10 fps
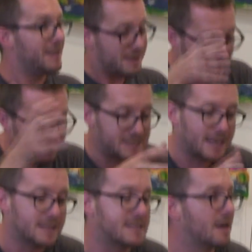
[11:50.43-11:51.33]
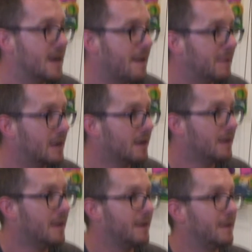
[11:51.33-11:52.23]
You have to get this dynamic.
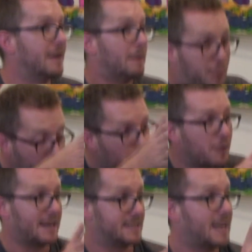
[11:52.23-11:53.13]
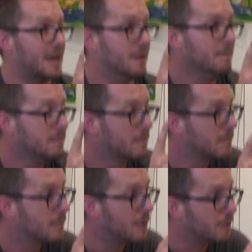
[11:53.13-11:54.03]
Now, put all that together,
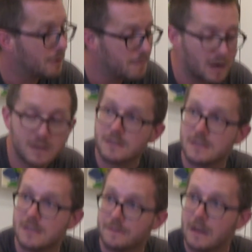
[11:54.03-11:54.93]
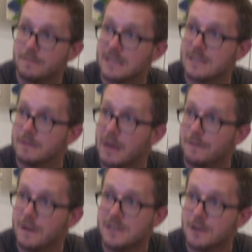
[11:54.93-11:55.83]
and although Marx doesn't develop this in the
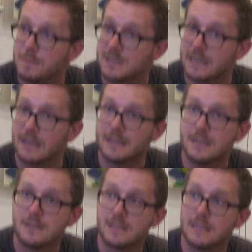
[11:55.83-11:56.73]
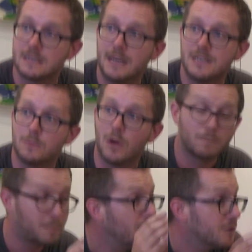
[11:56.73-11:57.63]
manifesto particularly, he does in his later
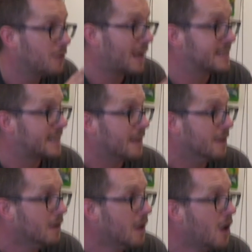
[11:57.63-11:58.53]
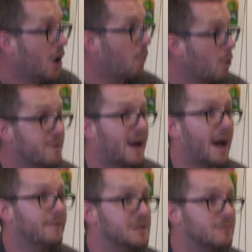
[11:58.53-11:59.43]
work, put all that together, and what you
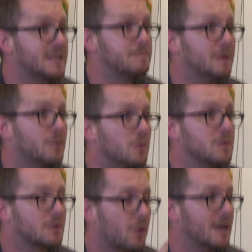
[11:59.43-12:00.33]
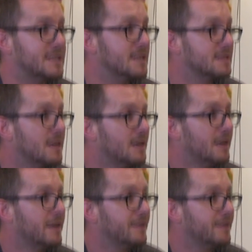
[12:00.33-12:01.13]
have is a recipe, of course, for crisis.